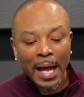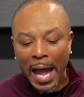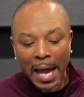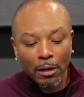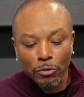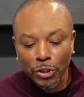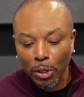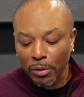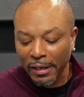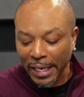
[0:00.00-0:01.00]
I don't
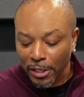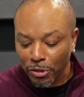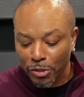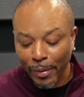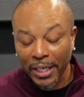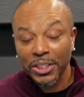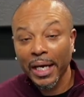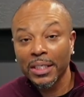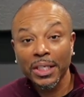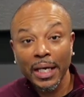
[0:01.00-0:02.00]
show the interest rate
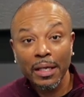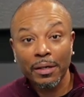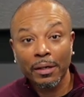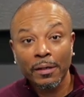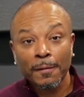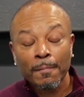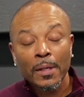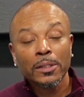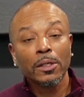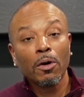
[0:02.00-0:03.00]
changing either.
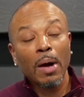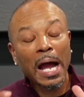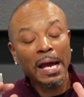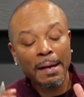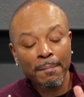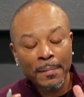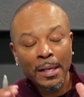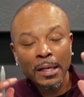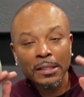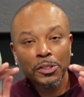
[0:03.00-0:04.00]
So
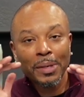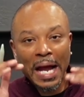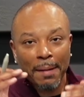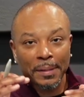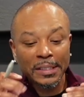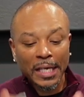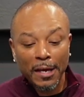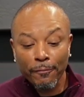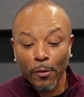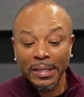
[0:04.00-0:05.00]
to
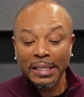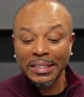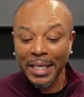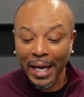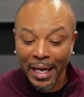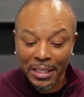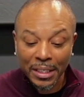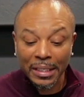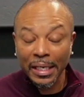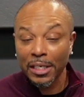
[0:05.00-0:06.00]
compensate for the change
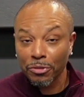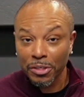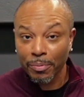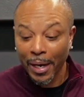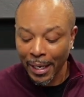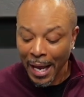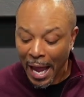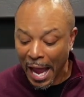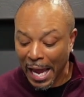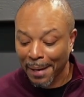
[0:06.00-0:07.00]
in the interest rate,
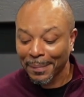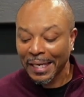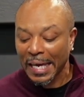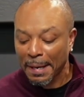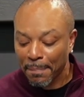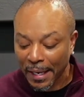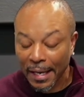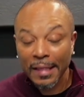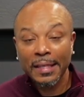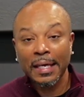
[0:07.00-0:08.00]
I am
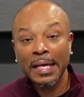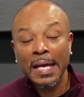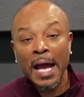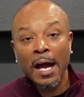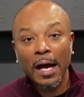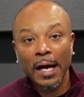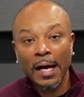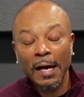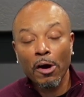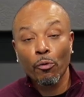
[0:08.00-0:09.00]
keeping the
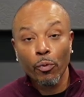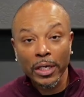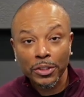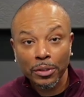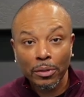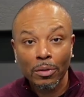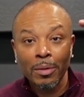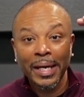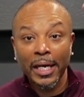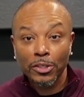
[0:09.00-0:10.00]

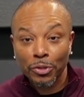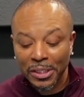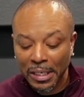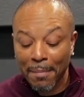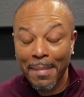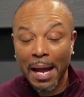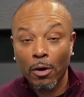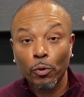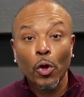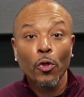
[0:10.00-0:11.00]
original interest
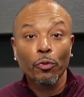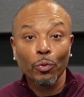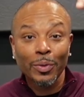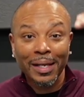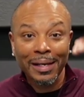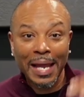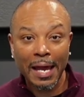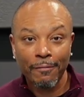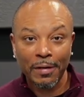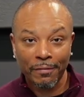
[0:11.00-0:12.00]
amount through the
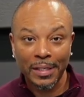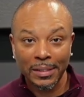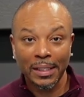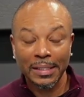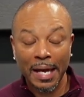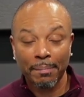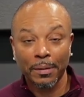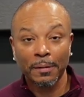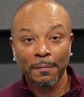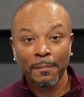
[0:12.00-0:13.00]
life of this
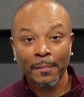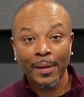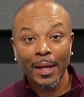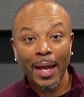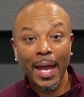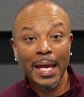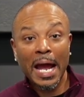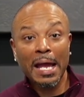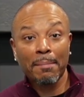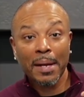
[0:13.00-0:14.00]
example. And
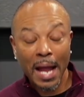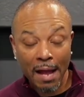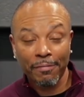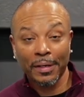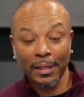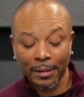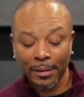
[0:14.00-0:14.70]
I am confident